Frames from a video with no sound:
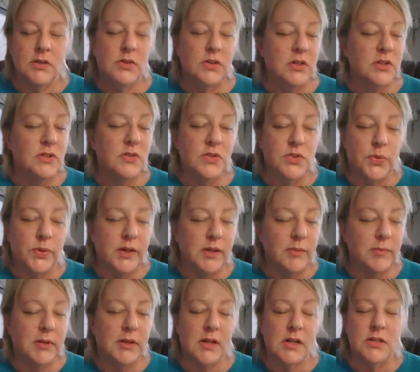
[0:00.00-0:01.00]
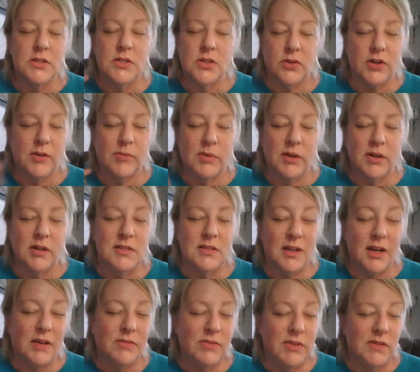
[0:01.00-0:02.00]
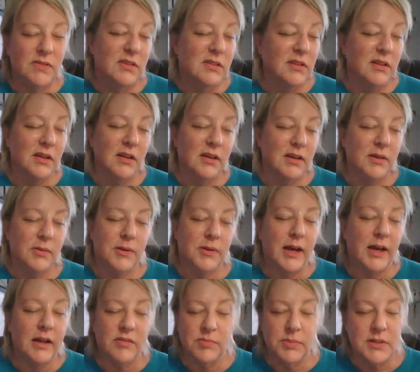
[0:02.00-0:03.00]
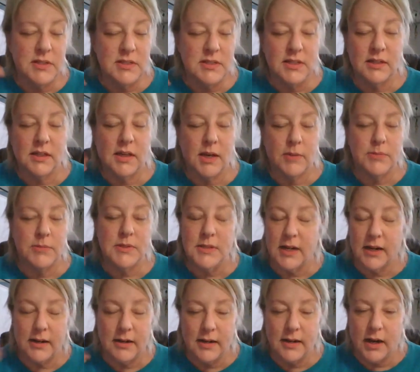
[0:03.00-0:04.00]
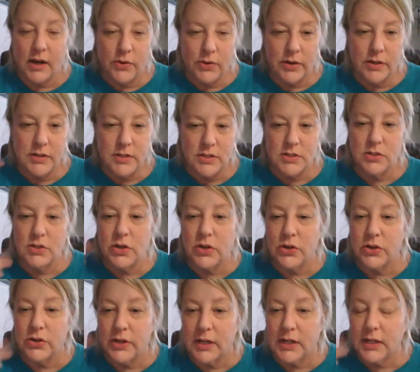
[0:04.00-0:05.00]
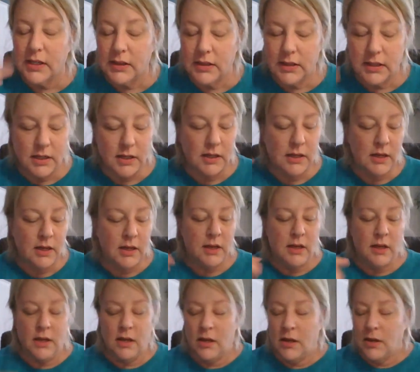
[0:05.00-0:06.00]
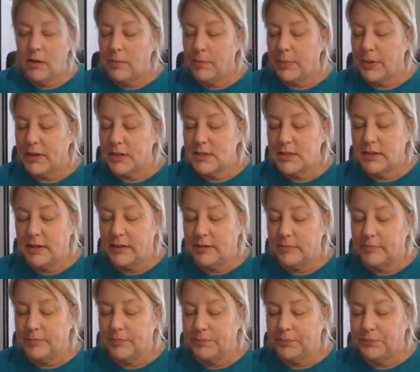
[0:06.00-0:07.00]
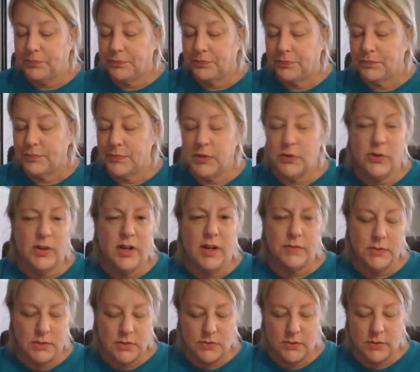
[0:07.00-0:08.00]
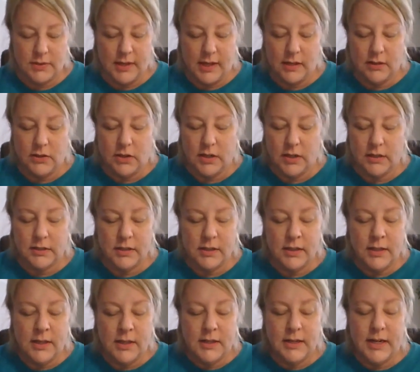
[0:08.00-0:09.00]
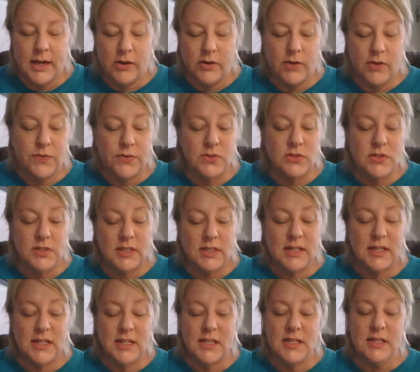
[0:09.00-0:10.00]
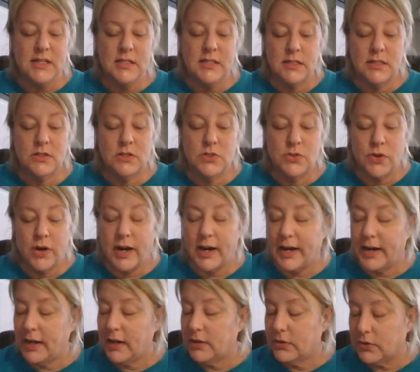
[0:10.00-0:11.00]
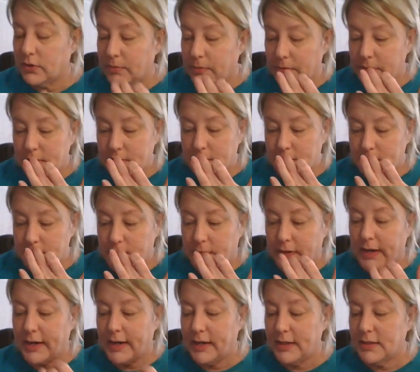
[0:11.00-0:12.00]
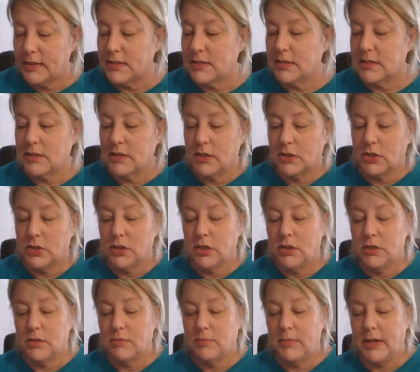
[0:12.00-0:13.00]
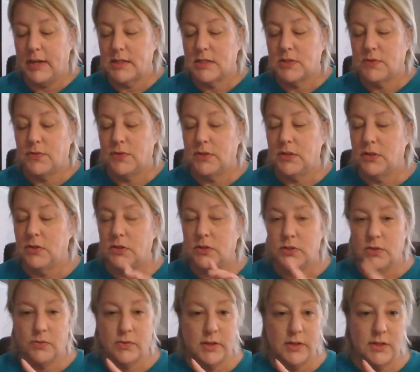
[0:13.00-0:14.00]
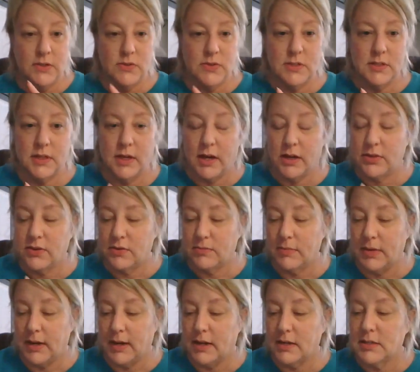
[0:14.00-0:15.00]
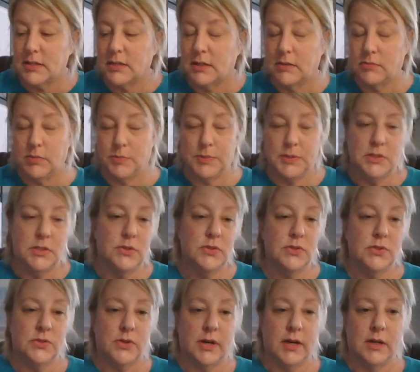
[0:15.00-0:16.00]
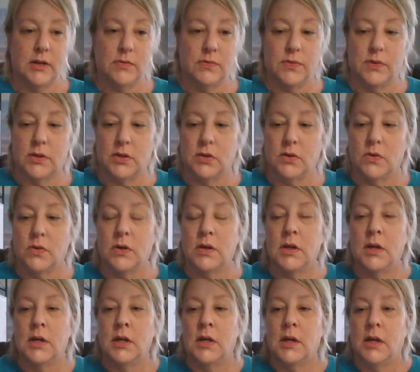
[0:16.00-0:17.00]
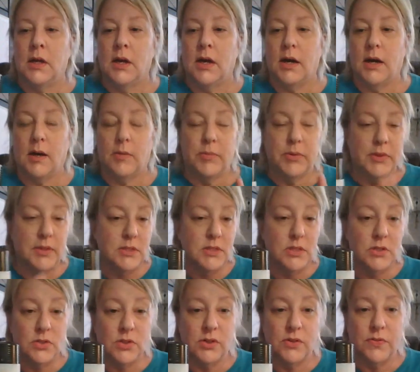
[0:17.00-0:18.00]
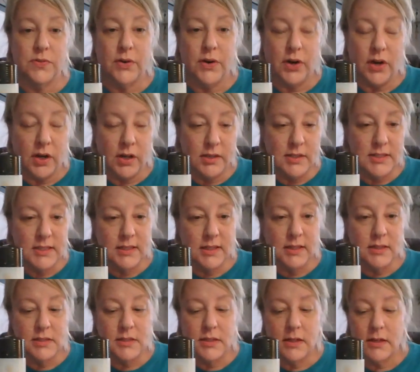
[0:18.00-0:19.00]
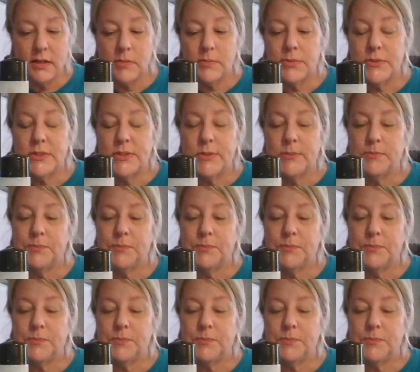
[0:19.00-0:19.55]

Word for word: You could do 20 minutes, 30 minutes. I've even like gotten busy and kept it on an hour. It doesn't hurt anything, but um, you don't have to do it that long. Now, if your skin is dry, normal to dry, this is a good mask for you. You don't want to use the other mask. It would be too drying for you. Um, but this is good for all skin types.